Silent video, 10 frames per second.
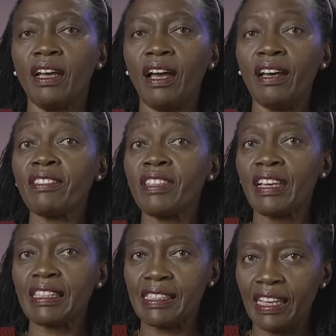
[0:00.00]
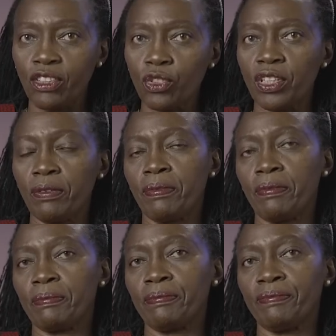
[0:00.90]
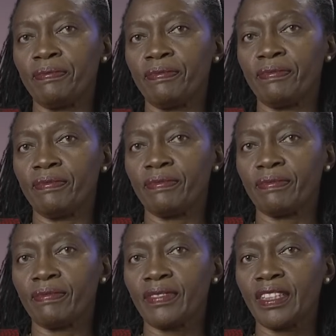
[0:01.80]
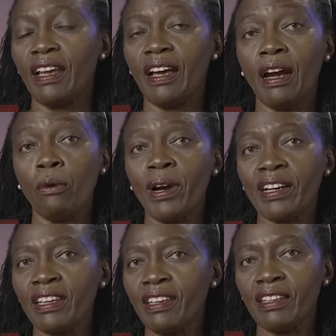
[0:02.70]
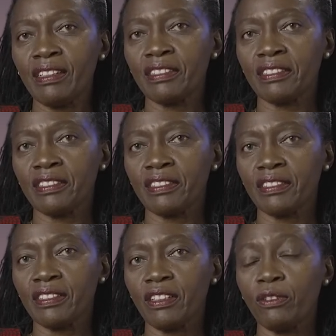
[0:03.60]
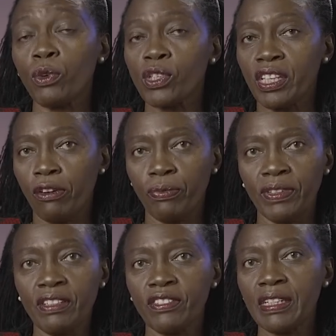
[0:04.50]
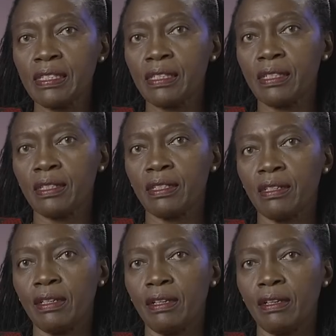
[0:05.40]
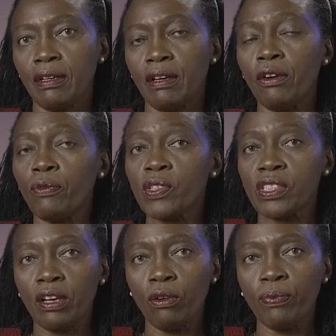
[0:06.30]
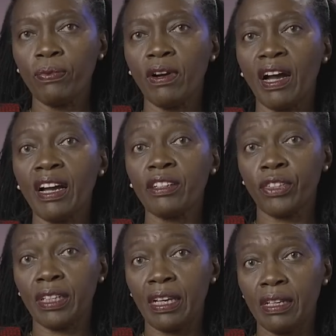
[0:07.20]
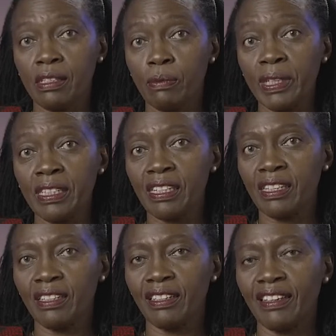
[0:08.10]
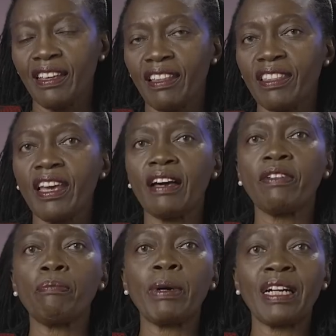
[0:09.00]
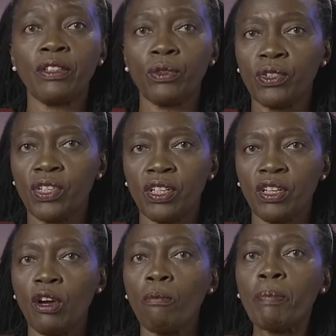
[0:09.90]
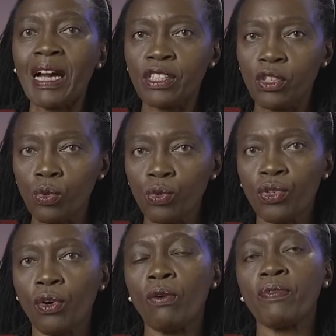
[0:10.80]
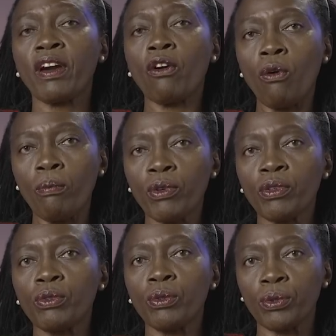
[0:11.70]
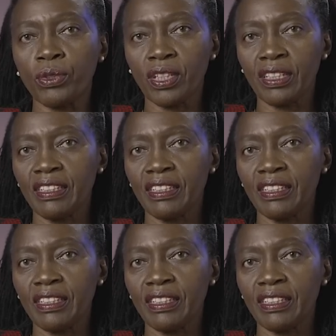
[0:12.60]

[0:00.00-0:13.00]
and the executive are working for self-interest, for self-aggrandizement. They have abandoned pursuit of the common good.